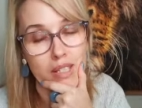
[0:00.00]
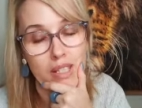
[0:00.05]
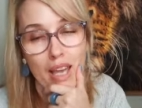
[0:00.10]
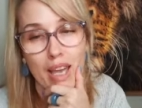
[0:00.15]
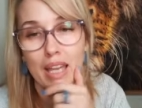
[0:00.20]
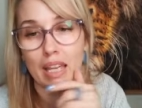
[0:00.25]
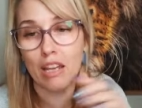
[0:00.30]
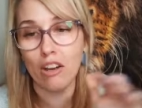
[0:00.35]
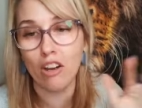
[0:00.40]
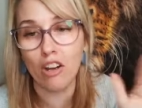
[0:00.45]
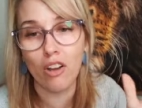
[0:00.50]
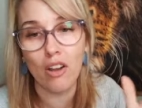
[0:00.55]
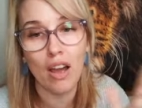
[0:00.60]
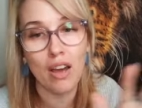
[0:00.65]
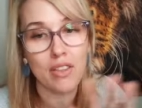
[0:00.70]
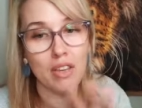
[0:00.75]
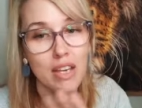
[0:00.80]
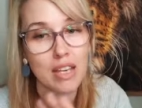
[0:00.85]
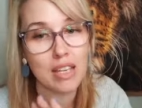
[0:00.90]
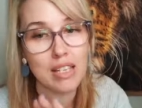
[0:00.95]
I'm just saying, I
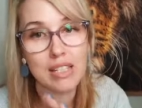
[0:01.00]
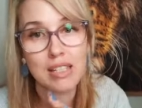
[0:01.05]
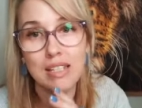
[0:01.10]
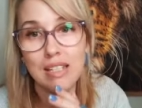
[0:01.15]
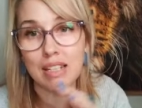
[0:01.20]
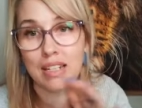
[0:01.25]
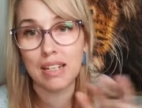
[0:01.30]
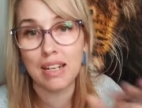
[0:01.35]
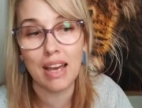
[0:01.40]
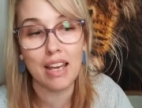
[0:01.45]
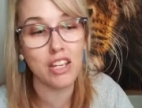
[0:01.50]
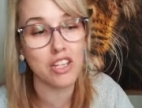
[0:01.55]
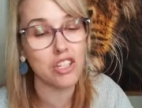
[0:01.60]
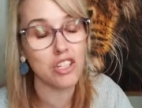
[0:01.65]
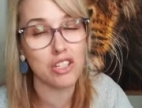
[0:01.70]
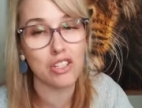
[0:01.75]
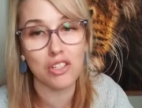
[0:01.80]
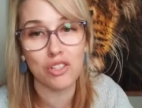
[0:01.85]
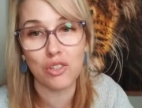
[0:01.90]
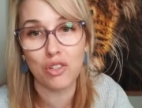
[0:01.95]
know other Eastern
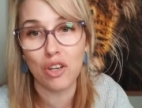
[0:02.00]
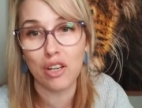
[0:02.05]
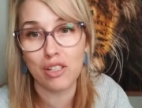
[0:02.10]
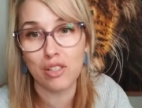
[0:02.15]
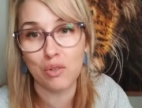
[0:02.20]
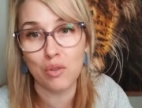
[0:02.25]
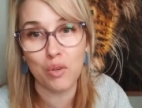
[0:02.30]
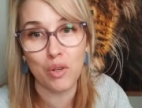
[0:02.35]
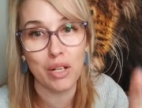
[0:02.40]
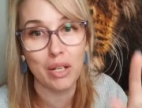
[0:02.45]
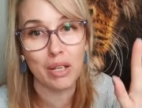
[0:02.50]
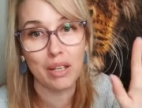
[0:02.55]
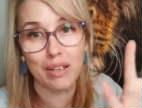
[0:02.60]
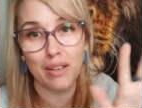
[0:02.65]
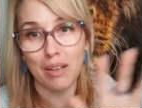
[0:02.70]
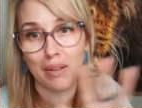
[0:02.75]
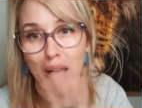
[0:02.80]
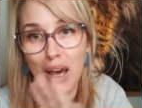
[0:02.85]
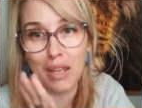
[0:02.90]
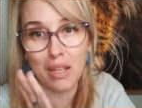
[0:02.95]
nations, you guys
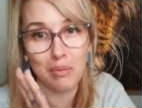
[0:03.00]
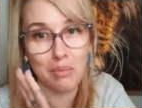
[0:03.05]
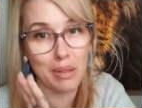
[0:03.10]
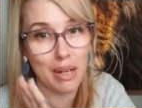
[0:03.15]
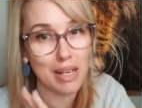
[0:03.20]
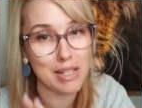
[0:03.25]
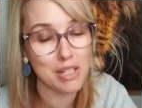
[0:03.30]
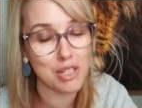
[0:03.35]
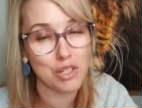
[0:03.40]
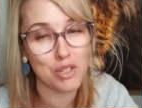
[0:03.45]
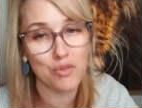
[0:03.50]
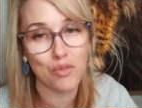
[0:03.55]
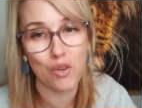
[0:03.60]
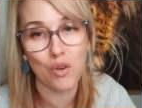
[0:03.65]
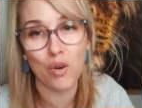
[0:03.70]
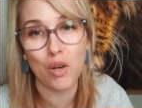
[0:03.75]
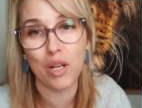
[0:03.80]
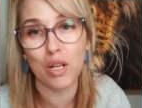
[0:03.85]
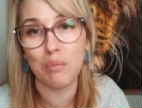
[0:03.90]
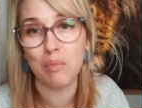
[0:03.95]
already, other places
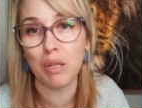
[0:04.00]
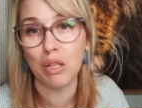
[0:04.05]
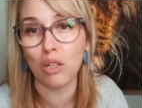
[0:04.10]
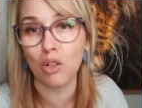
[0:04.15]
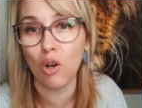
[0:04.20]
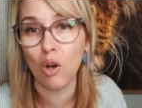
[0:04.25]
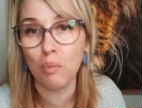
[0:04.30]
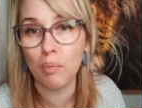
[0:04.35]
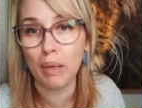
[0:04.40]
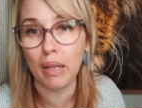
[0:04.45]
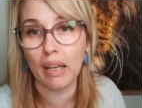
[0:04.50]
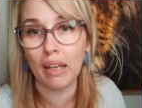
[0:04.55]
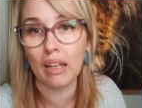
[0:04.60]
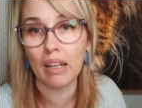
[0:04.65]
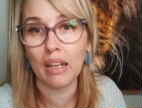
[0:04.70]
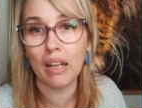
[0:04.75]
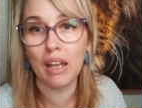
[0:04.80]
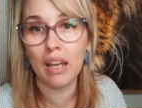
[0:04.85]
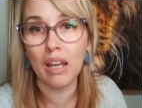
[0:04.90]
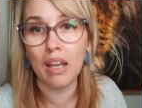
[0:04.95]
you've already been copying
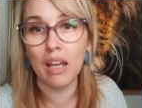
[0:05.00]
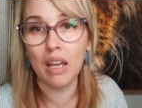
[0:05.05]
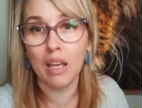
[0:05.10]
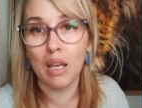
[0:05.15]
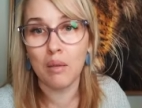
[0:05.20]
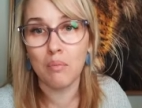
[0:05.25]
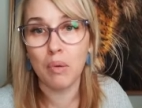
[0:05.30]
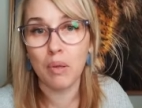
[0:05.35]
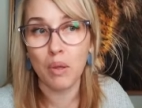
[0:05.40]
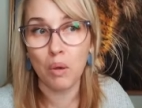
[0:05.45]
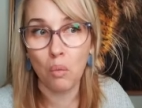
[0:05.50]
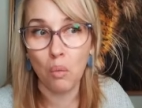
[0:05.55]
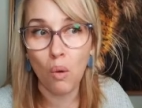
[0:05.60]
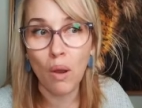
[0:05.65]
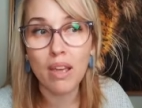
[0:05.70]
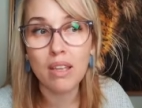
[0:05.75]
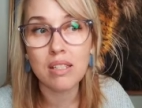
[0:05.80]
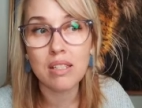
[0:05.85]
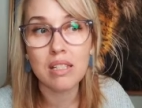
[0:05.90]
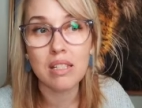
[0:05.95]
it. But
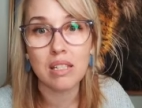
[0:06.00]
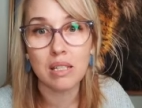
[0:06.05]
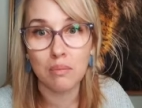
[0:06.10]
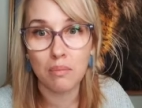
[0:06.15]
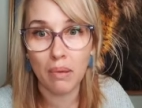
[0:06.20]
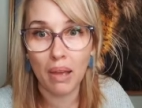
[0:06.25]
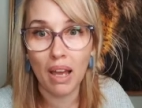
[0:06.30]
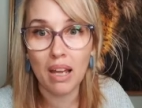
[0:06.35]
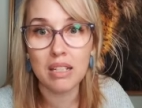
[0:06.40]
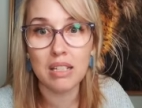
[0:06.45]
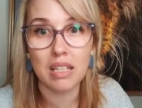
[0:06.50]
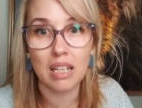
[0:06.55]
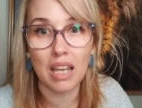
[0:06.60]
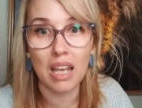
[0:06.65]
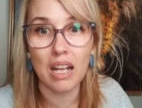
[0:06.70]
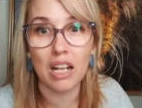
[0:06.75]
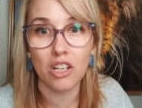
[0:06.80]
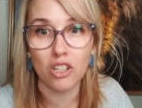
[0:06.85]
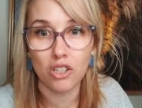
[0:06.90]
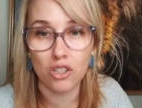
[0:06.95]
the West is about
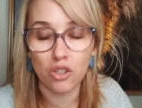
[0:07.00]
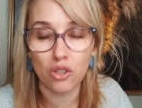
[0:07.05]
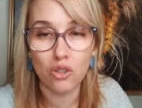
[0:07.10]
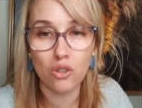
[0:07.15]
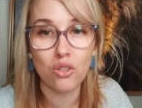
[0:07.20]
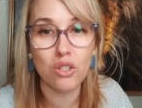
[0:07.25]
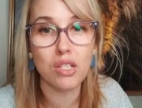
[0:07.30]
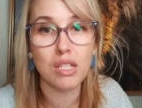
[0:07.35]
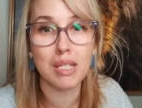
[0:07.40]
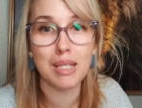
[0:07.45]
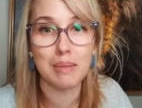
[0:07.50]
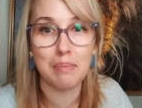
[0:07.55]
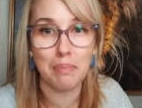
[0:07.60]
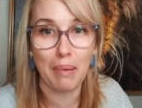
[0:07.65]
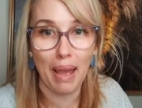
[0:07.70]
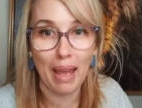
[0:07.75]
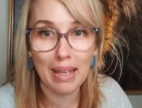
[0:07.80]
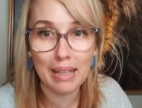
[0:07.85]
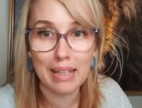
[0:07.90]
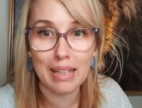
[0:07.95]
to get a huge
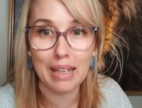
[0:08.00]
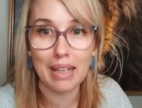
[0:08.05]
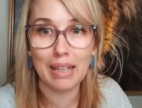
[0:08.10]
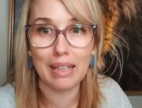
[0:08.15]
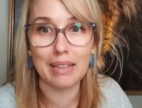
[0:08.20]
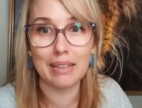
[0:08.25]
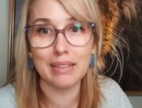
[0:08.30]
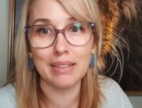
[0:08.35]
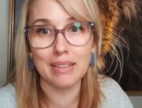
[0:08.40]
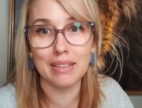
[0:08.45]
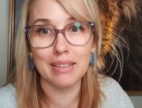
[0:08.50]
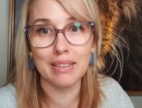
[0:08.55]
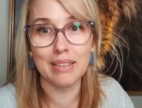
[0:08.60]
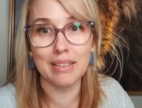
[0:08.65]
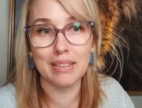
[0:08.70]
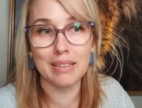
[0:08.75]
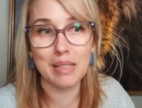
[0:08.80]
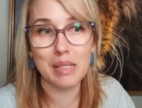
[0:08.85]
spanking